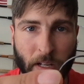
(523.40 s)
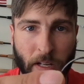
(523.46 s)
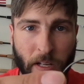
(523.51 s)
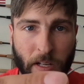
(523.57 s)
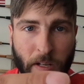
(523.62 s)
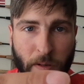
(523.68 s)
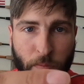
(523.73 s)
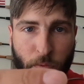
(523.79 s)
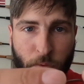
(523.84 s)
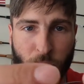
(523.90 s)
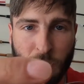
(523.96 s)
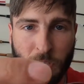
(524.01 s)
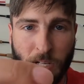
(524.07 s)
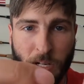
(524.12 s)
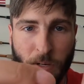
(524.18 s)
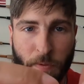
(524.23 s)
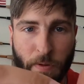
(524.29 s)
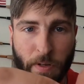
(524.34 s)
And we'll
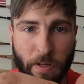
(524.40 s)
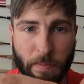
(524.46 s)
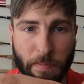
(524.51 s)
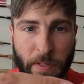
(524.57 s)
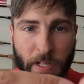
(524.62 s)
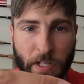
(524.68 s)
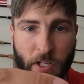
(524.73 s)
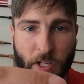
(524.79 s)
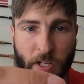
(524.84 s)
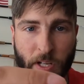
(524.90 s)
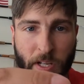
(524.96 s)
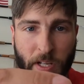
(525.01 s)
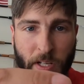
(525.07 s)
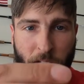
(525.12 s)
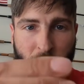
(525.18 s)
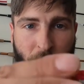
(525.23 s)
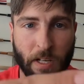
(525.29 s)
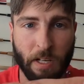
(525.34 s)
slide it right up that
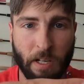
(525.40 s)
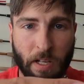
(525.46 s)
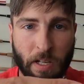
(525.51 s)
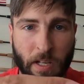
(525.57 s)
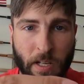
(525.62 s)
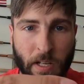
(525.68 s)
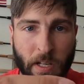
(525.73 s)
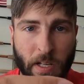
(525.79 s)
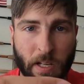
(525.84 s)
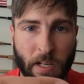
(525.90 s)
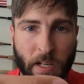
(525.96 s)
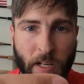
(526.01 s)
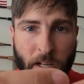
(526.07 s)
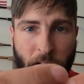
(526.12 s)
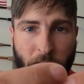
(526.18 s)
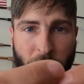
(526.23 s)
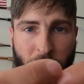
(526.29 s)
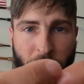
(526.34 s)
shank.
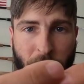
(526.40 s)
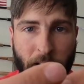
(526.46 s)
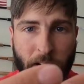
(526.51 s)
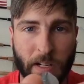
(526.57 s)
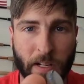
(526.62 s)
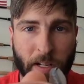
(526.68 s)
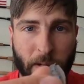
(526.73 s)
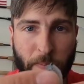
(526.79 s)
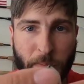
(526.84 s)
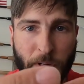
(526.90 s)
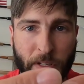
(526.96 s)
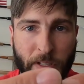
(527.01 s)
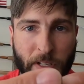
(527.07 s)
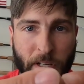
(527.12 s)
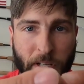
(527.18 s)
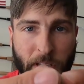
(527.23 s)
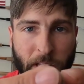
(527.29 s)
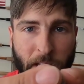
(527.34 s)
And I'm gonna
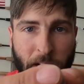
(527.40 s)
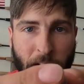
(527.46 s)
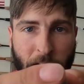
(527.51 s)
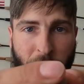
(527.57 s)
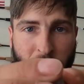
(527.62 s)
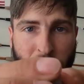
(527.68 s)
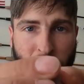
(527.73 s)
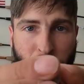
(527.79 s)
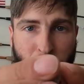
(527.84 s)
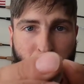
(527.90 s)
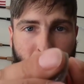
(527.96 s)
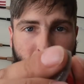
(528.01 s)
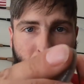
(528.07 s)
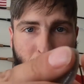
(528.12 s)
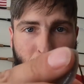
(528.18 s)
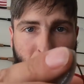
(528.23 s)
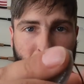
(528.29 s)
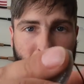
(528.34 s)
tuck that eye up in
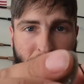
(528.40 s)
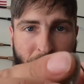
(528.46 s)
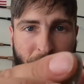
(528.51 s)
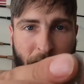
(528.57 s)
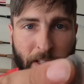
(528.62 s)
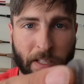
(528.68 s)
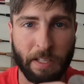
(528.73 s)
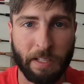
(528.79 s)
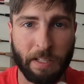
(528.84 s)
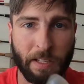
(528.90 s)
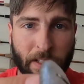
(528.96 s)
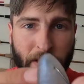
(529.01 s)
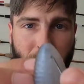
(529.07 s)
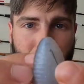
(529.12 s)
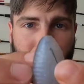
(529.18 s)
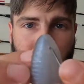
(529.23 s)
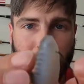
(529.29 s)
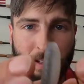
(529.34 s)
that plastic like
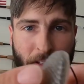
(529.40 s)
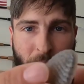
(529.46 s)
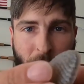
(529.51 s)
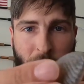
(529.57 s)
this.